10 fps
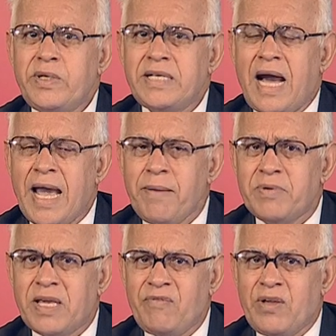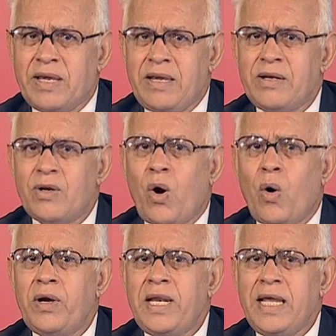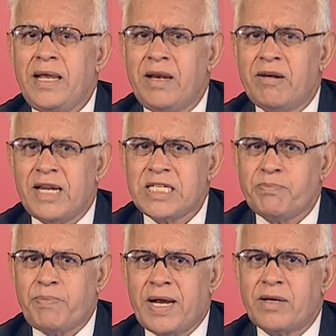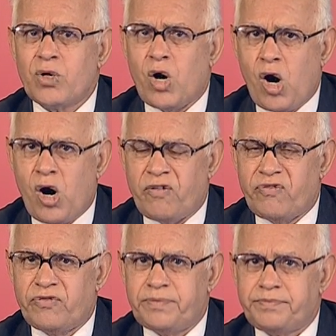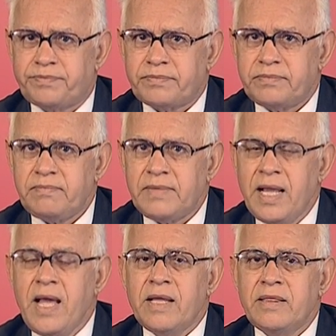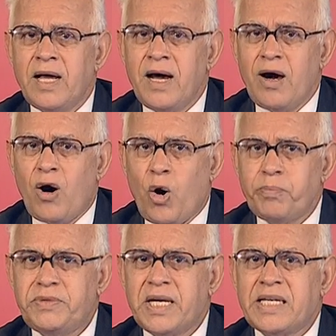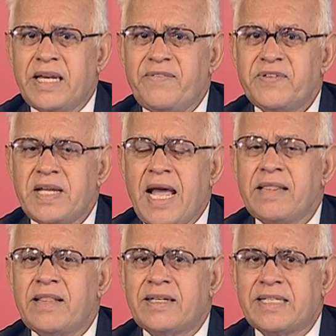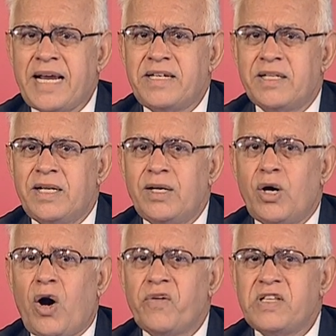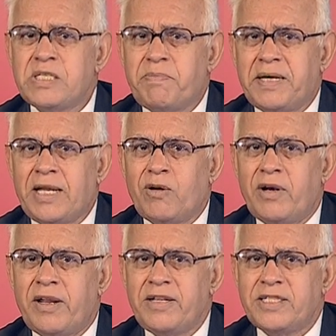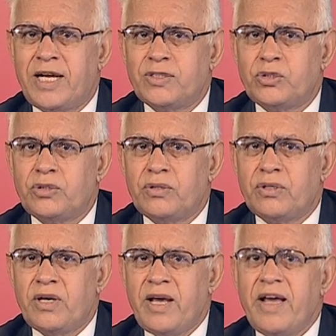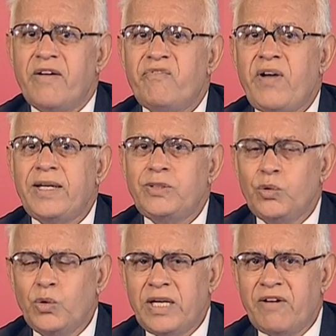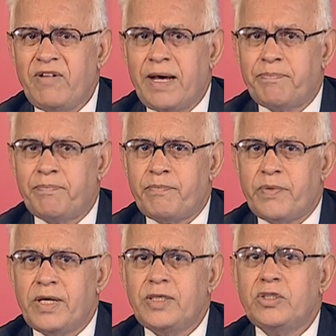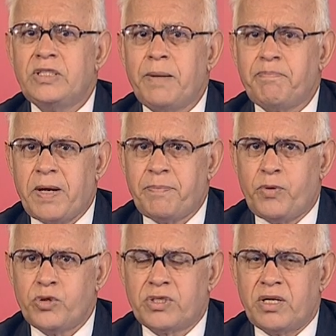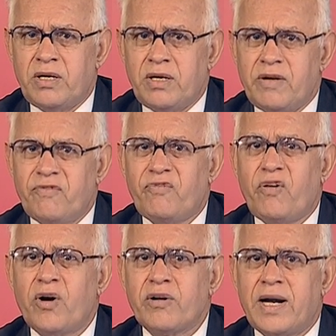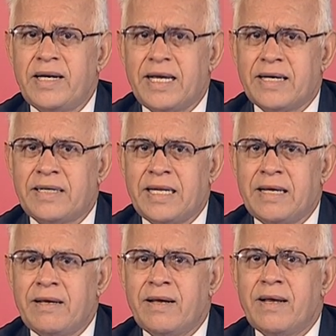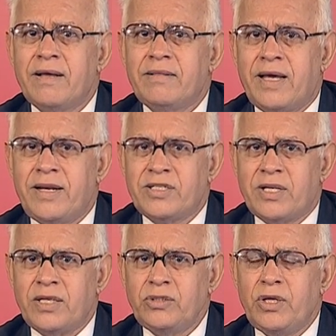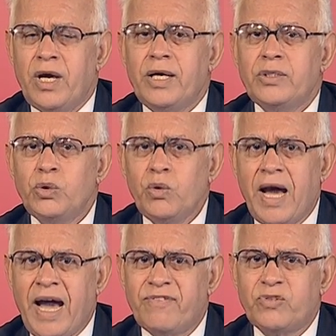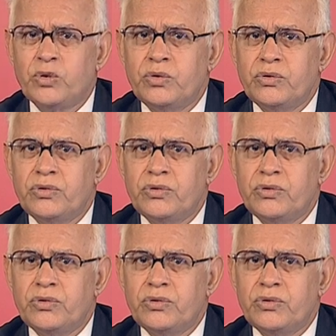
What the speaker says: I am giving it only in respect of the objectives and the title of this particular research. When you develop the proposal for conducting the research, you have to